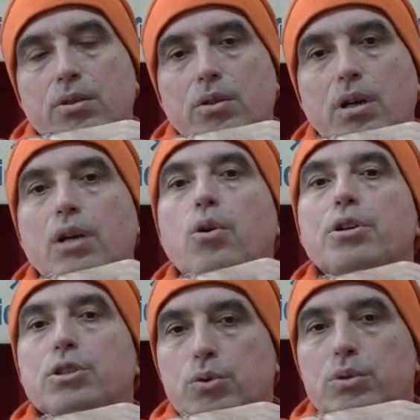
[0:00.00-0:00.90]

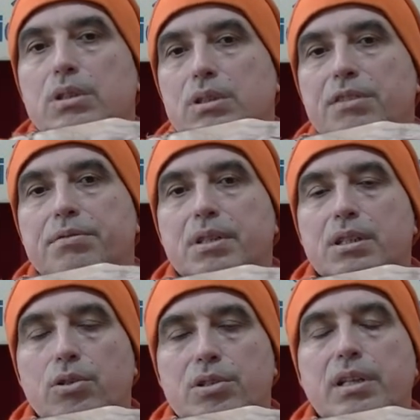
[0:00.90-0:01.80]
according to the
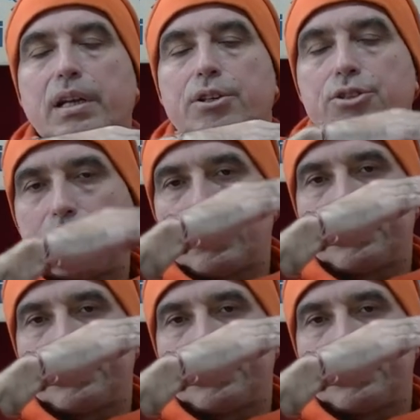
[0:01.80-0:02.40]
different constellation.